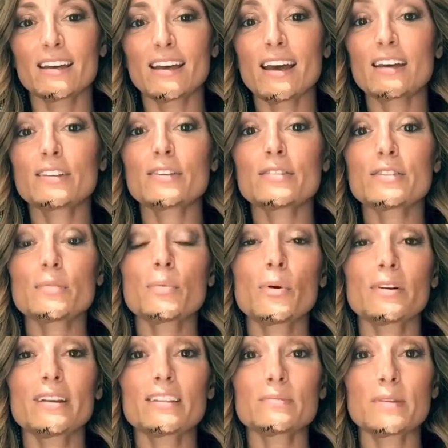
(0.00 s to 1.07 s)
And your support
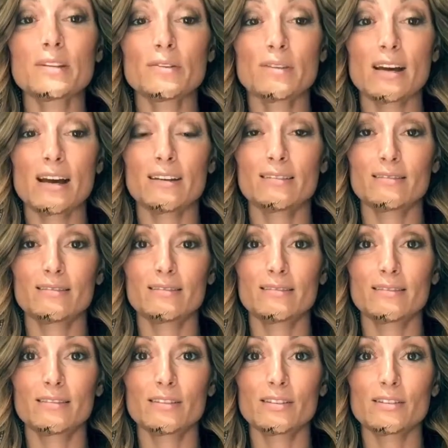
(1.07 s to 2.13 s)
lets me do that.
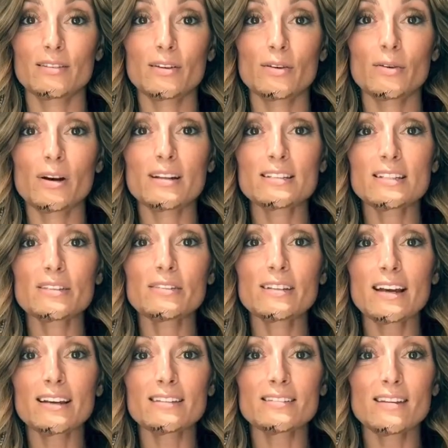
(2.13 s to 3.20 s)
So until
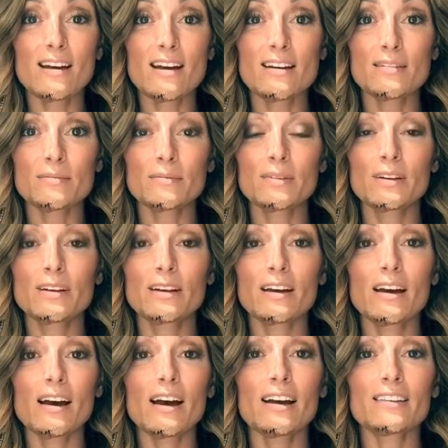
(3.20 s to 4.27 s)
next time,
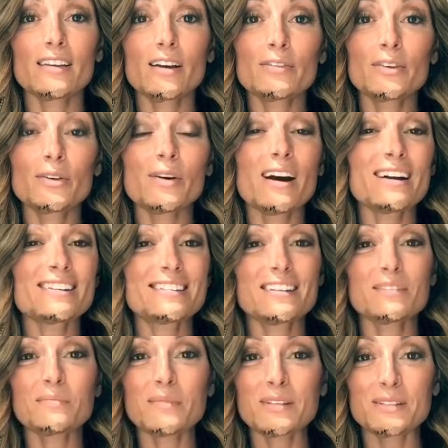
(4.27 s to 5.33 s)
I love you. I did
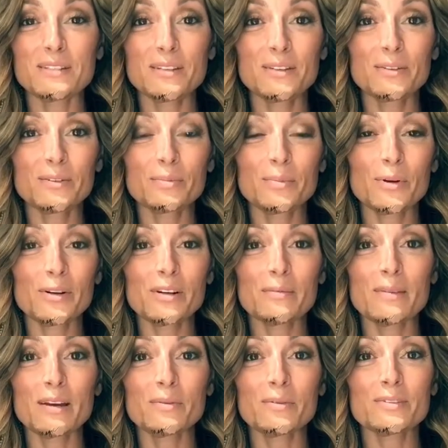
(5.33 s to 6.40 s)
miss you. Burning
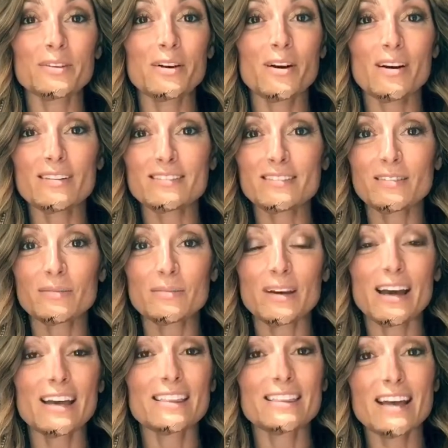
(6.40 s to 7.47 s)
Man was awesome.
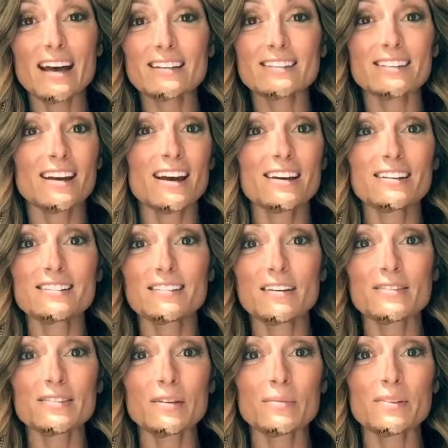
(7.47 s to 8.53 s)
And that's the kind of stuff
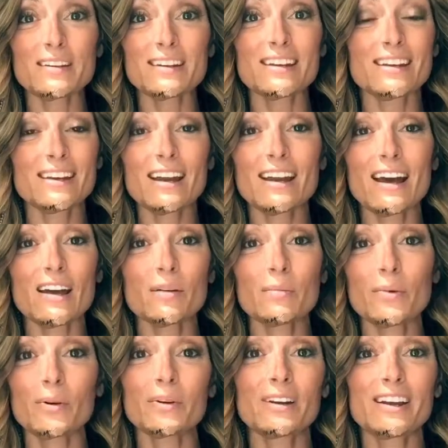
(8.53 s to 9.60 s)
somebody can get out of
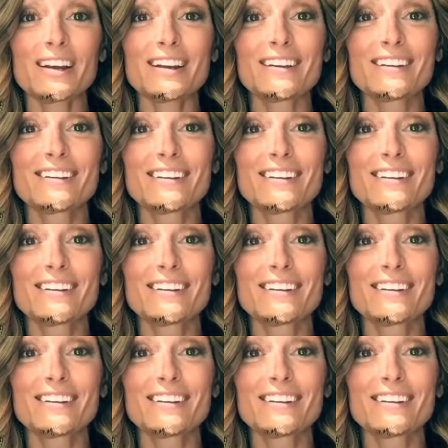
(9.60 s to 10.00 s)
burning.